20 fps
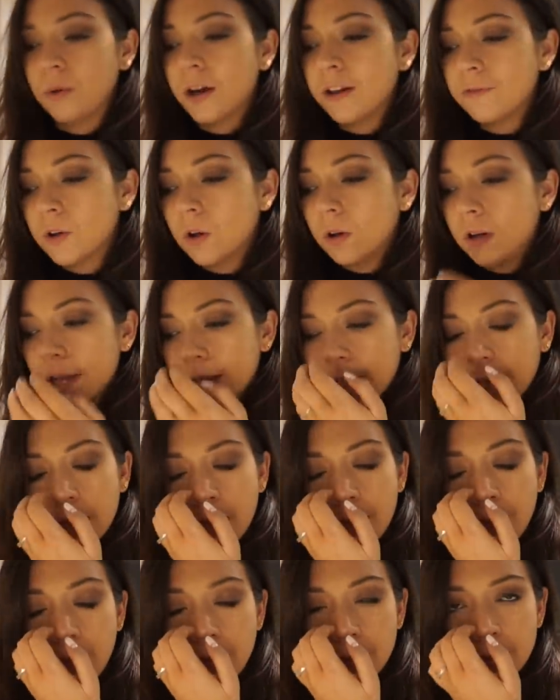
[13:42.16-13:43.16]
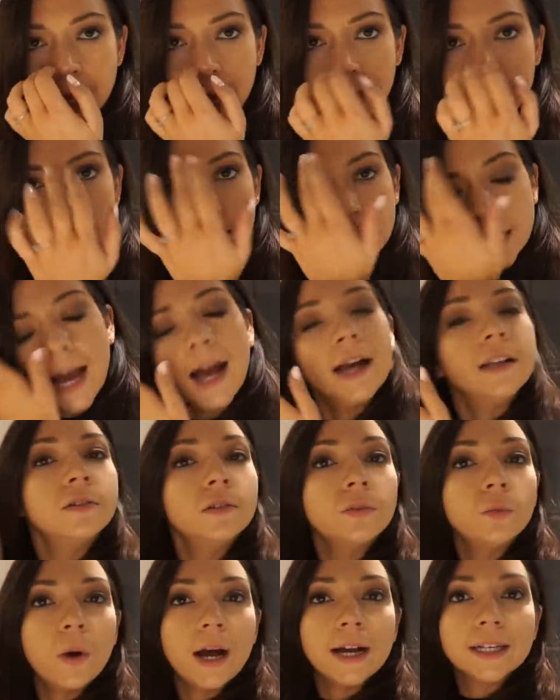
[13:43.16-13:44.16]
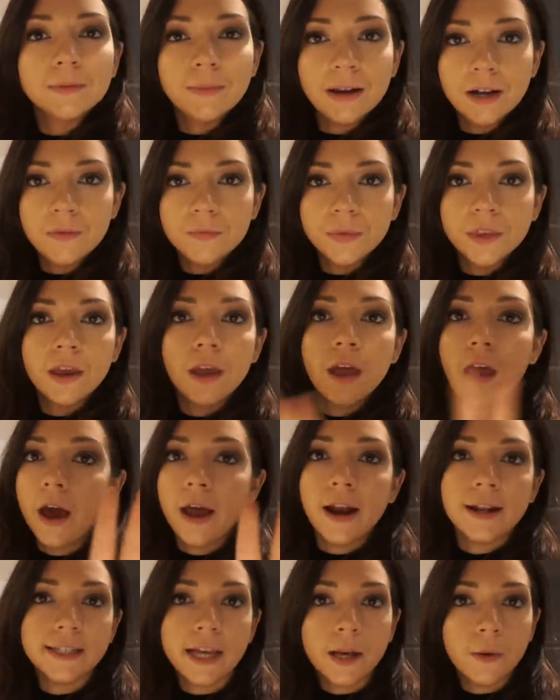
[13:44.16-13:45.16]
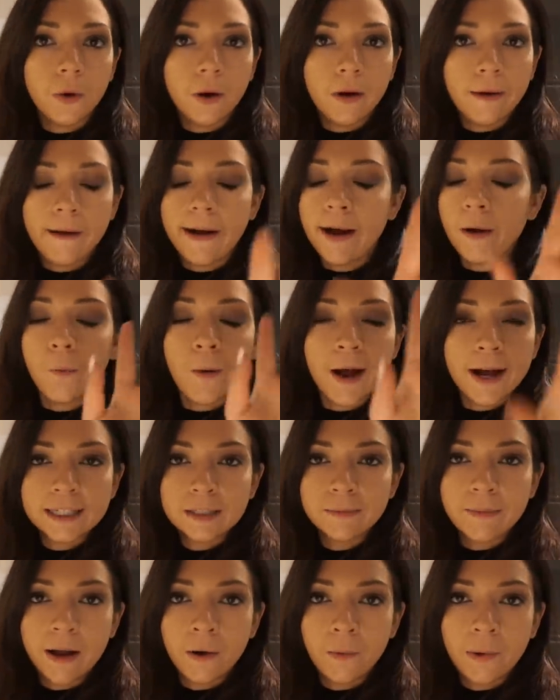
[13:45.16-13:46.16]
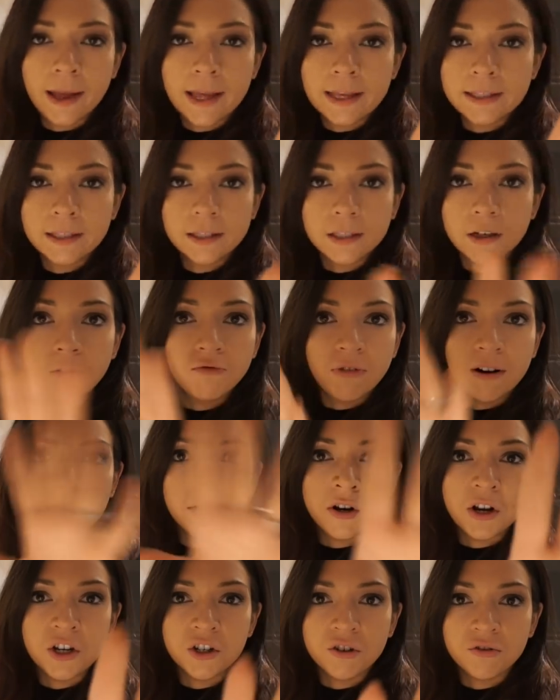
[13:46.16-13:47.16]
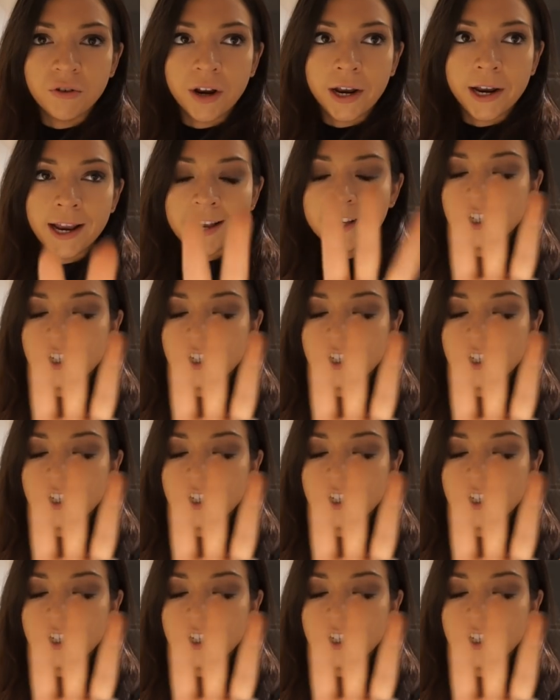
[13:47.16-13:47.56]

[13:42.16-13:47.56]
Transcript: So I've got like a, a Yankee candle wax melt. And I tell you what, a wax melt is revolutionary.